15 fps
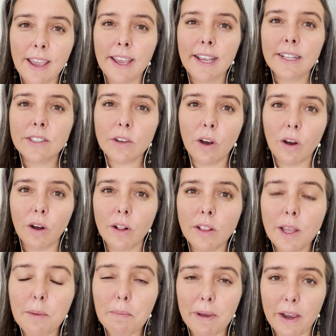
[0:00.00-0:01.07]
It's all
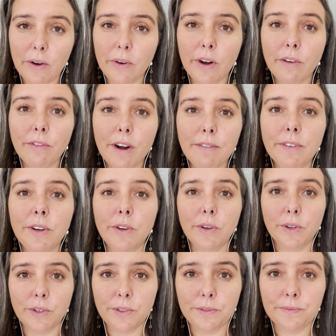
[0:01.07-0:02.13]
about a revenue
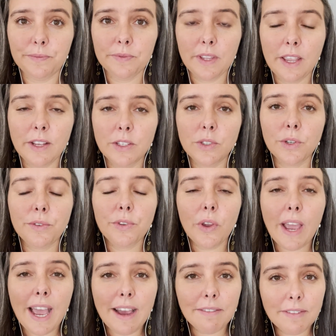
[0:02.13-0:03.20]
goal. So if you
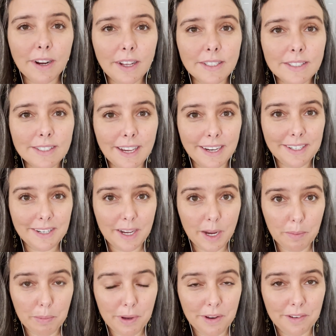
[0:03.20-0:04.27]
have not signed
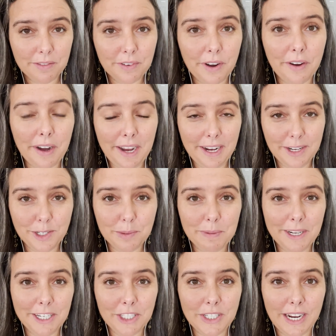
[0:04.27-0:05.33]
up for our Age
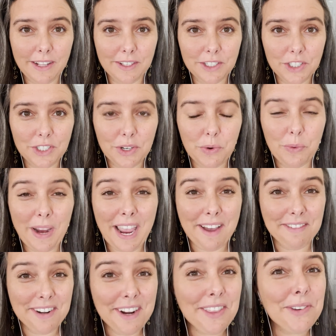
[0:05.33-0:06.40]
Money Challenge, we have
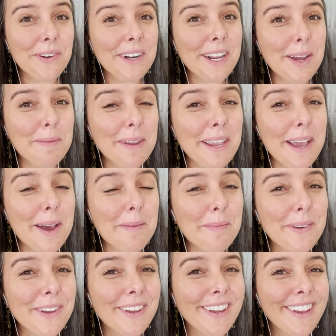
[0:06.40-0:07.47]
another one coming up
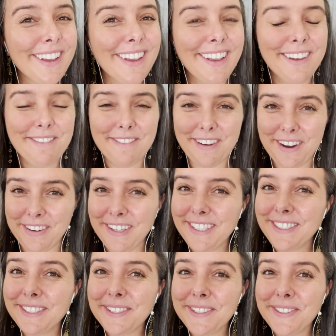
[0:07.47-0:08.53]
very
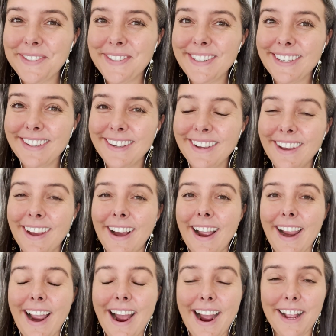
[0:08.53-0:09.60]
soon. I
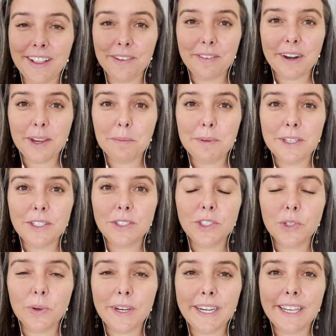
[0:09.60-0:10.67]
highly recommend you
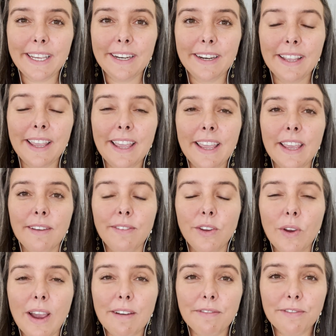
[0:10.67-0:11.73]
join it. If you
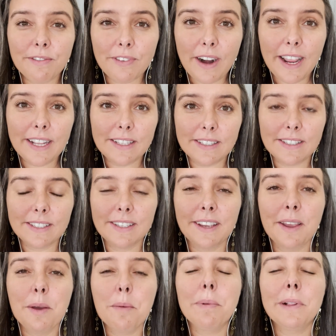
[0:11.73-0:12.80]
have friends,
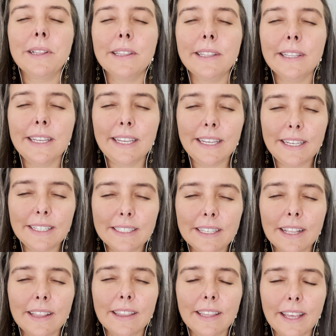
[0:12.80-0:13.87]
please
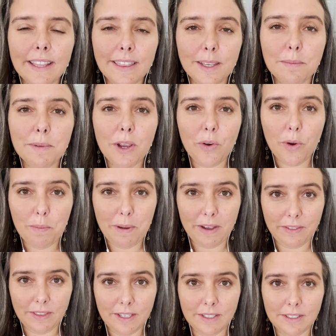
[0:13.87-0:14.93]
let them know
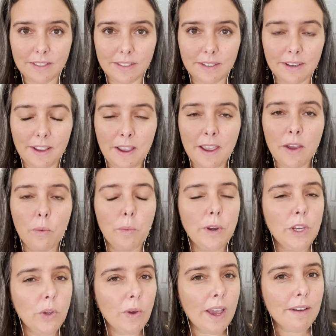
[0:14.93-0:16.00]
about this. When
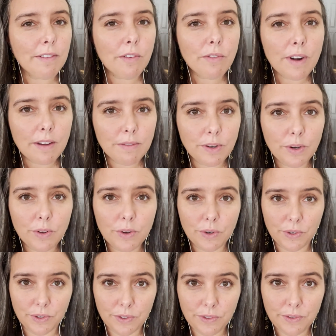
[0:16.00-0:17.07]
you have a revenue
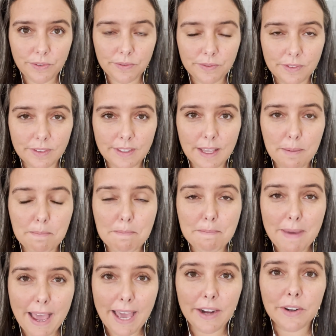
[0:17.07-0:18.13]
goal that
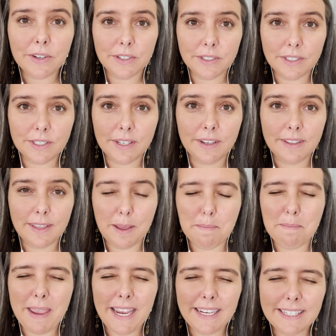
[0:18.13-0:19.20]
matters, that
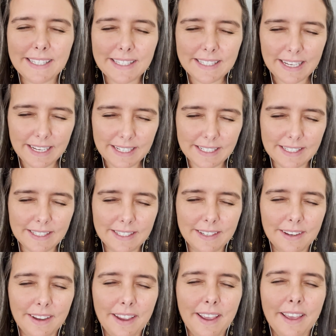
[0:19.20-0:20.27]
makes sense,
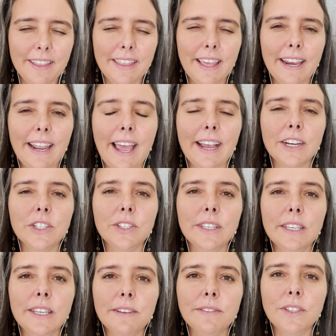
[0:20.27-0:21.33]
that actually
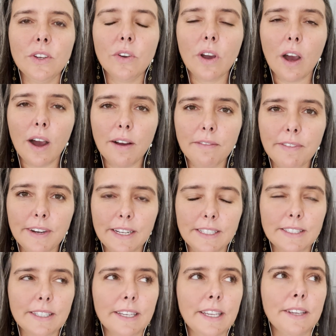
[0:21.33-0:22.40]
gives you
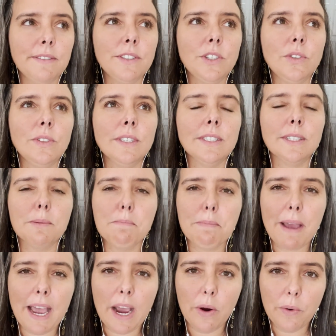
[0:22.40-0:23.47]
confidence, it gives you this
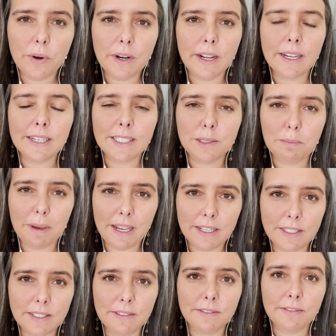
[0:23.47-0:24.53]
empowered,
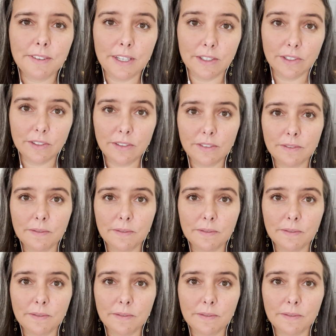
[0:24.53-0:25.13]
expansive feel,